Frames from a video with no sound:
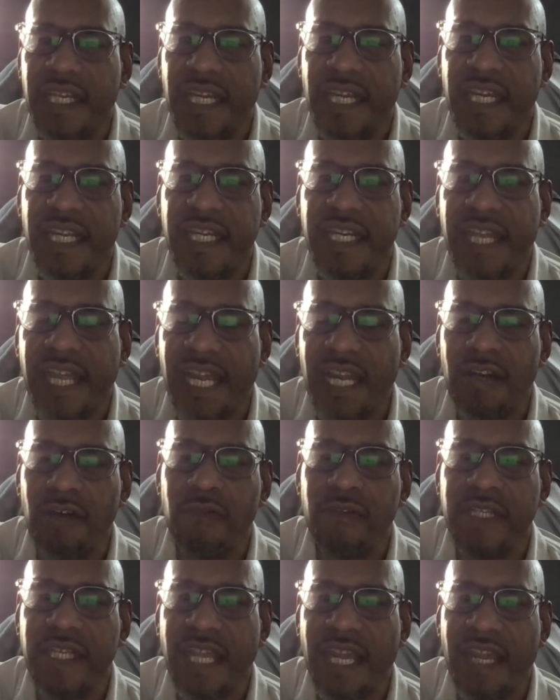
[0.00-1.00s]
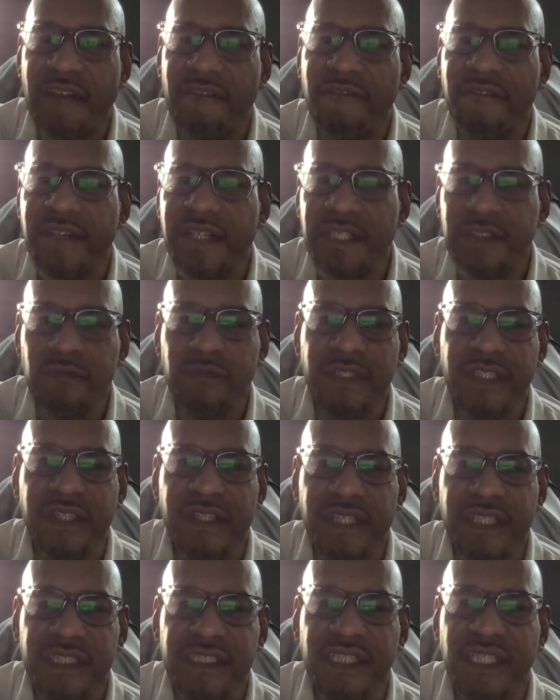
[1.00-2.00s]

and how we have fun with this